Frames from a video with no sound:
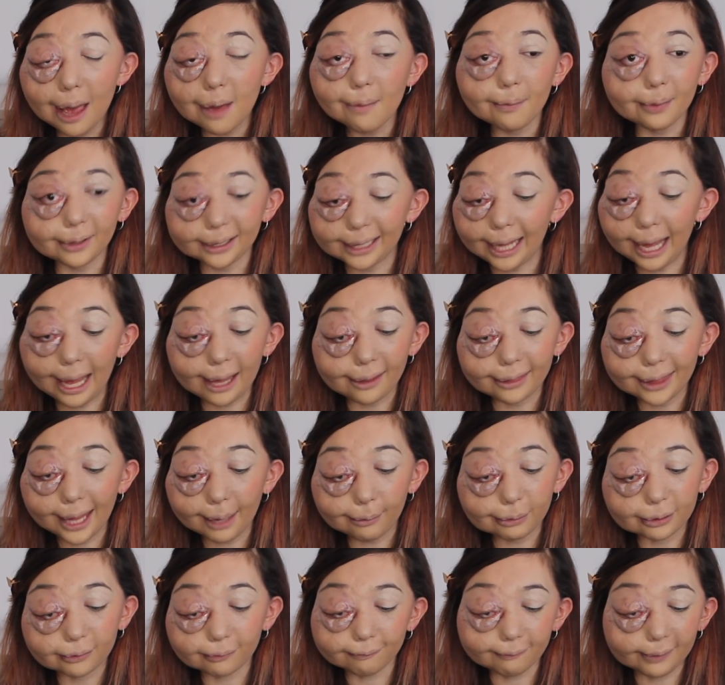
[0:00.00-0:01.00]
But yeah, that
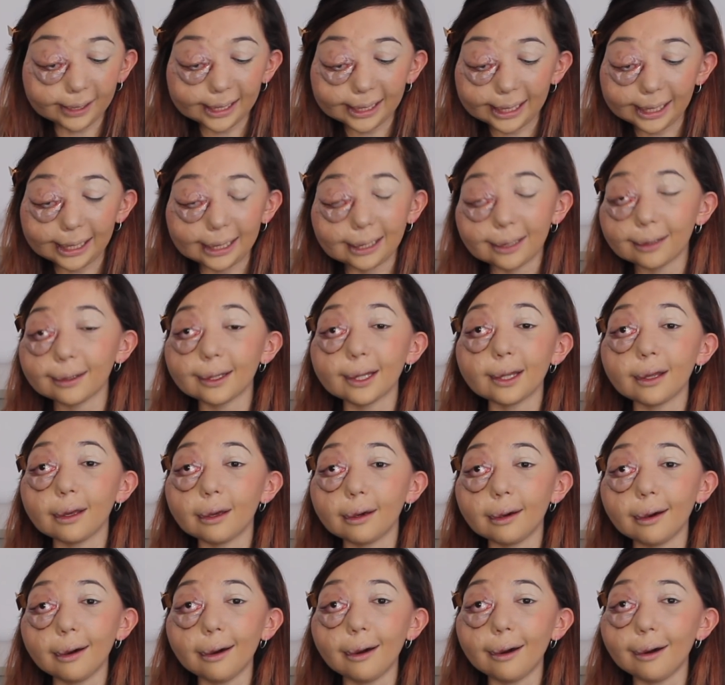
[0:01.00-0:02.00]
was really,
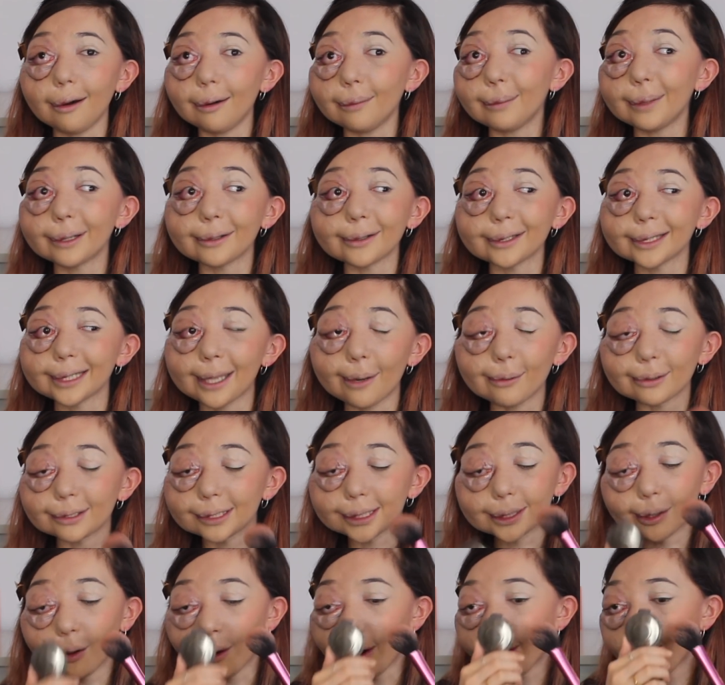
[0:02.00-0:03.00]
oh my god, that was
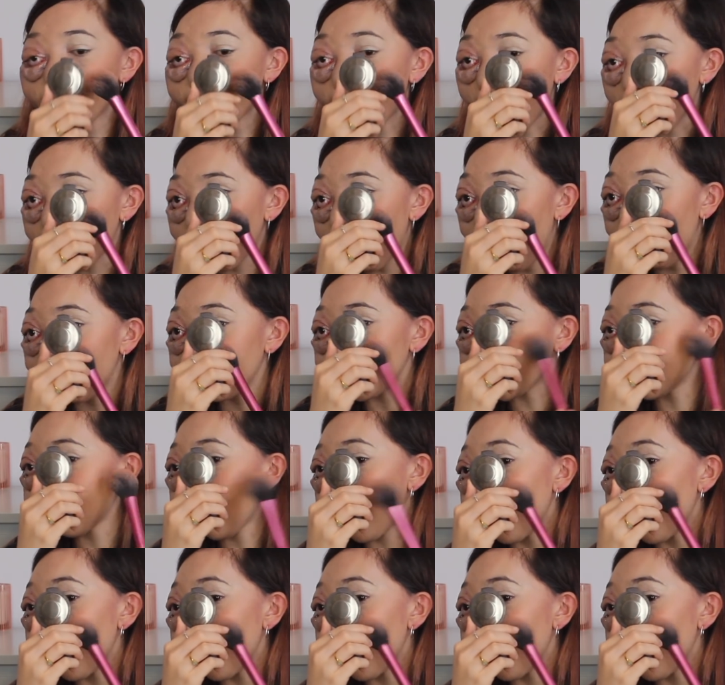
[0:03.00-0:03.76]
not my proudest